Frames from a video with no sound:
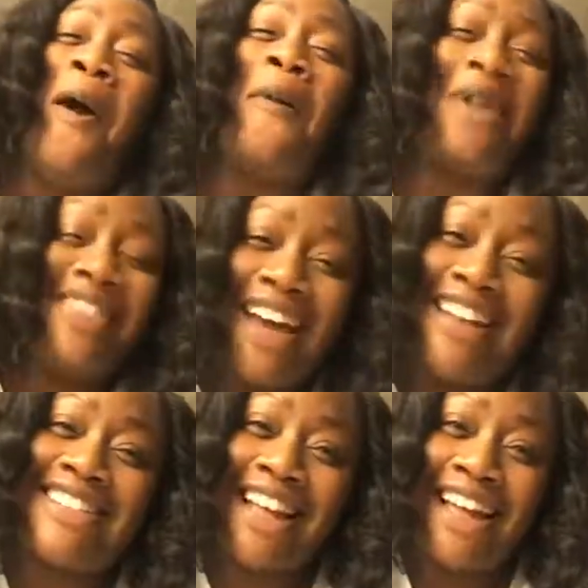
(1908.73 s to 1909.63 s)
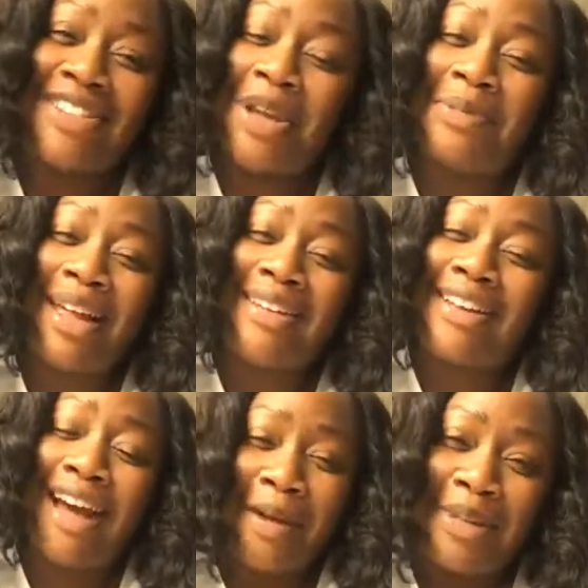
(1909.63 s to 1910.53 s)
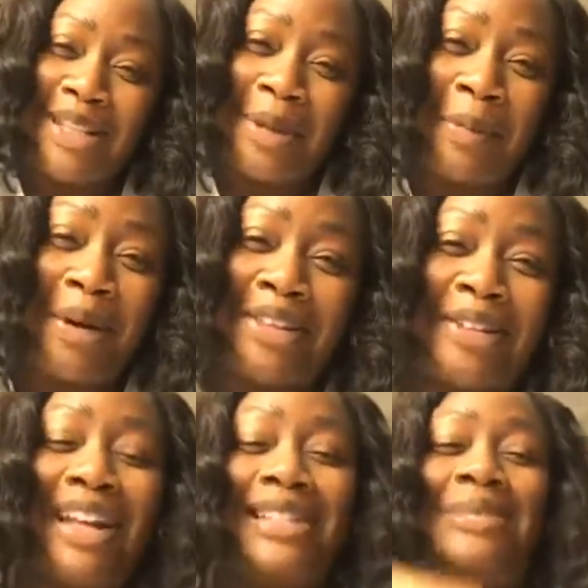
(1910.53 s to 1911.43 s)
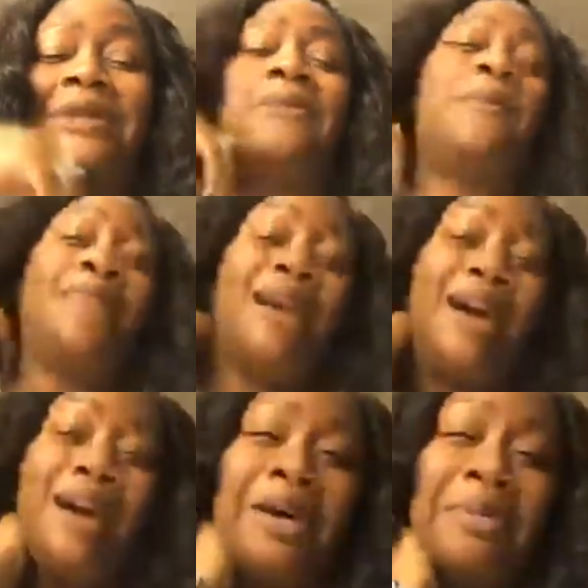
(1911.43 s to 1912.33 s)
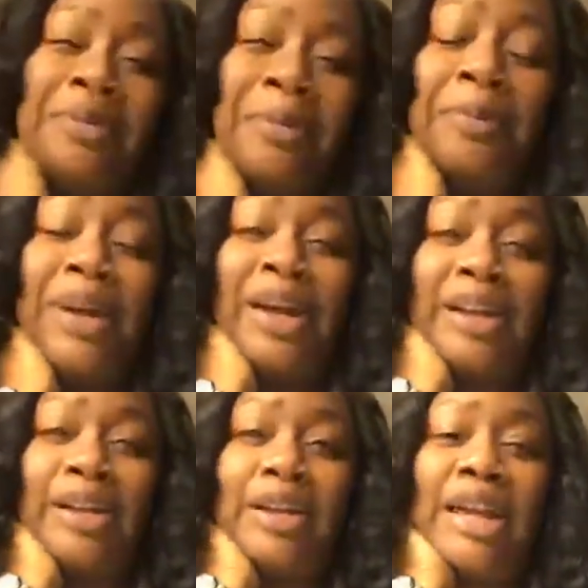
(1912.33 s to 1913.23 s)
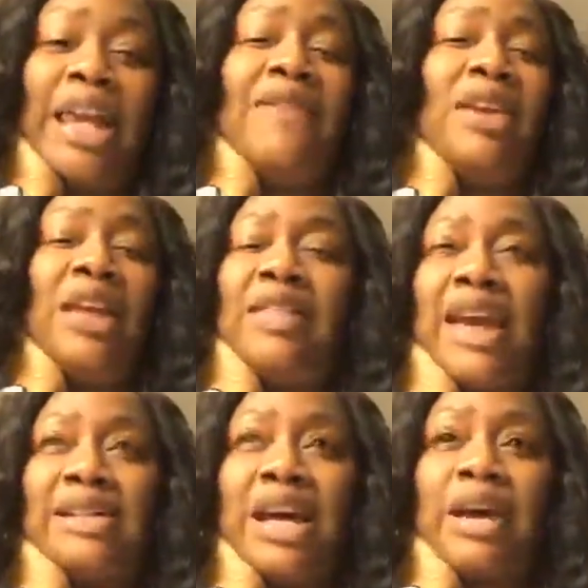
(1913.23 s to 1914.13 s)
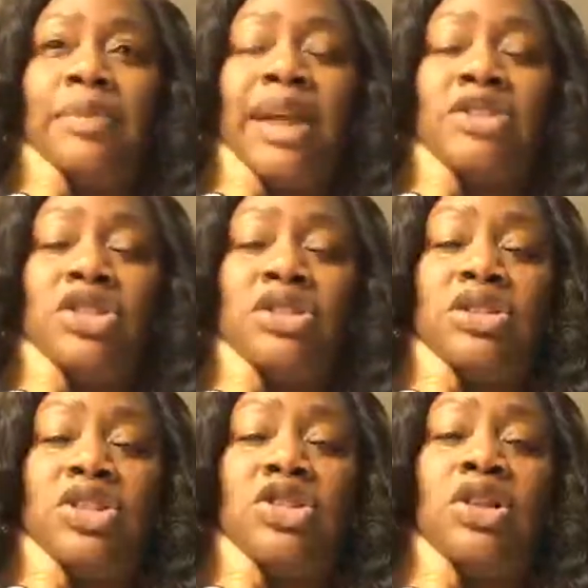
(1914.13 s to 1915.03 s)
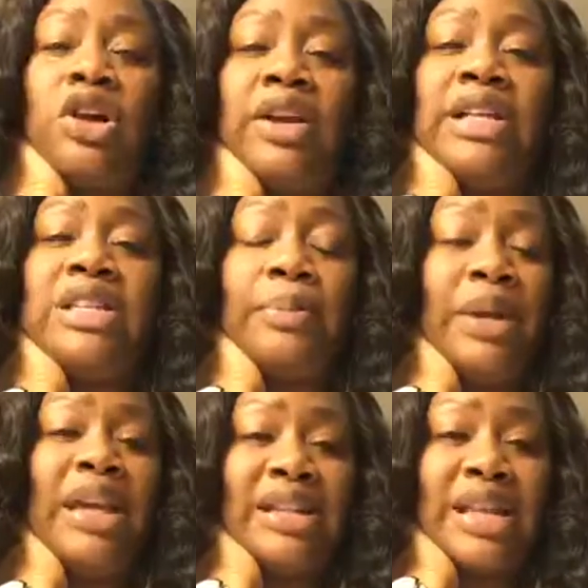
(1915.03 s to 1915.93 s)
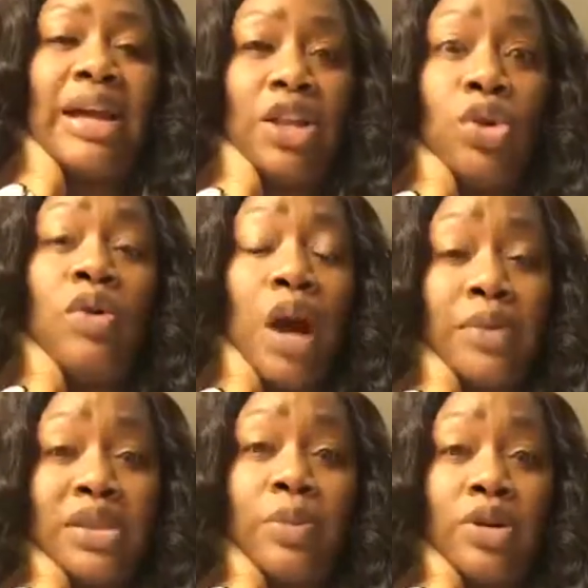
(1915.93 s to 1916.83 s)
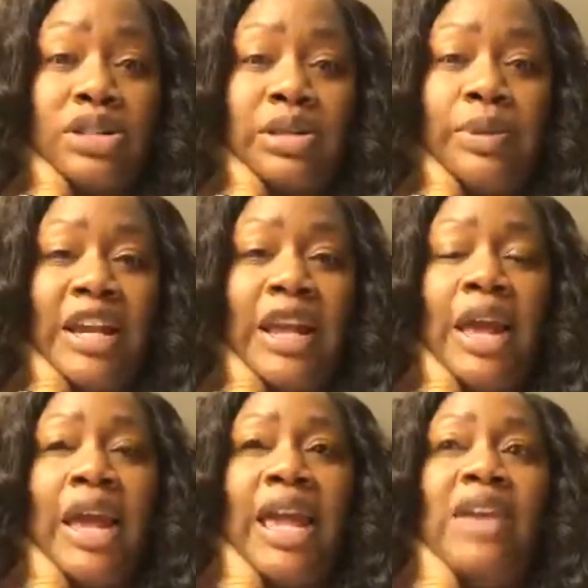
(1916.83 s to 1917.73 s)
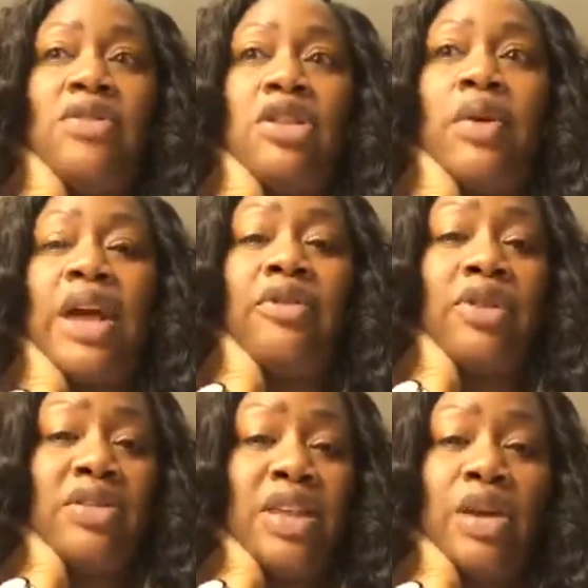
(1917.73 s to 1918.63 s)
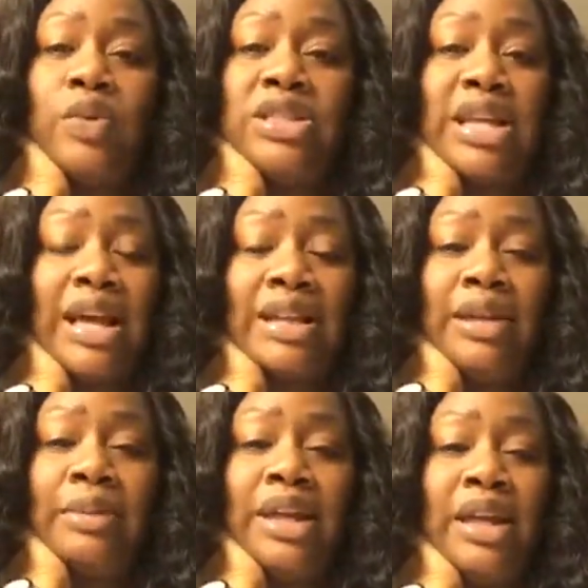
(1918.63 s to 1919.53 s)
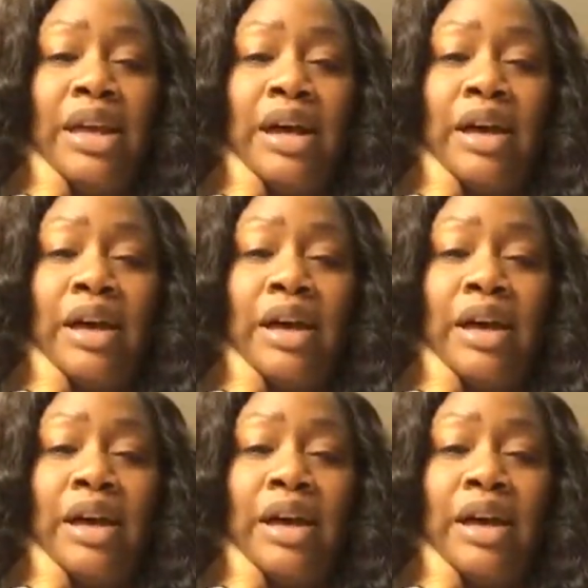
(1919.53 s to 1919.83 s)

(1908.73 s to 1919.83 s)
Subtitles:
what that is like. So I'm like, God bless my poor little husband. But even in that time, like just learning to be exactly who I was supposed to be, even though everything was telling me,